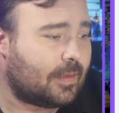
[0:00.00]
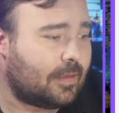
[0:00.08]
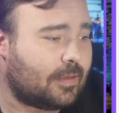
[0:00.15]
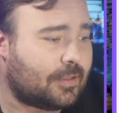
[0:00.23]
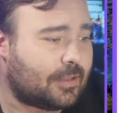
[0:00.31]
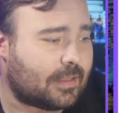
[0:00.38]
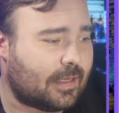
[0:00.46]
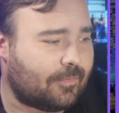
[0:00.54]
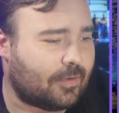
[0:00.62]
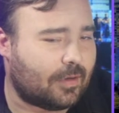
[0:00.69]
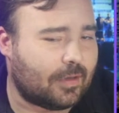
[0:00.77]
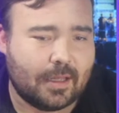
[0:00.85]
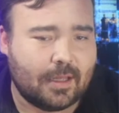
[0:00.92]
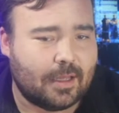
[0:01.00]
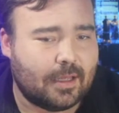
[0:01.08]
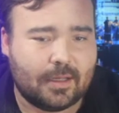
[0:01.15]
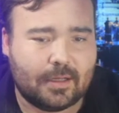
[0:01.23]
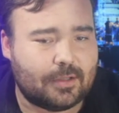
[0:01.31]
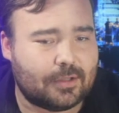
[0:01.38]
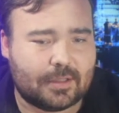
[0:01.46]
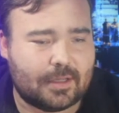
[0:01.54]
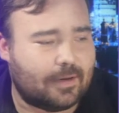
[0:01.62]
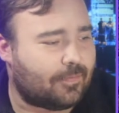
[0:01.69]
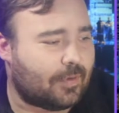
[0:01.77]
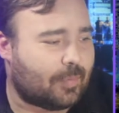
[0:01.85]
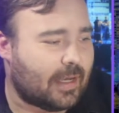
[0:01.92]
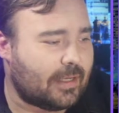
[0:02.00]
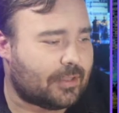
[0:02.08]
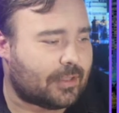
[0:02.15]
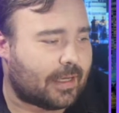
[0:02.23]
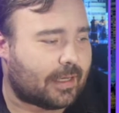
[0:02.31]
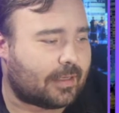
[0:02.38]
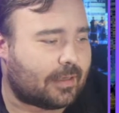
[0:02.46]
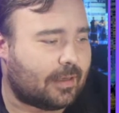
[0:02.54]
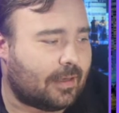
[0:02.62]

Just there for a paycheck.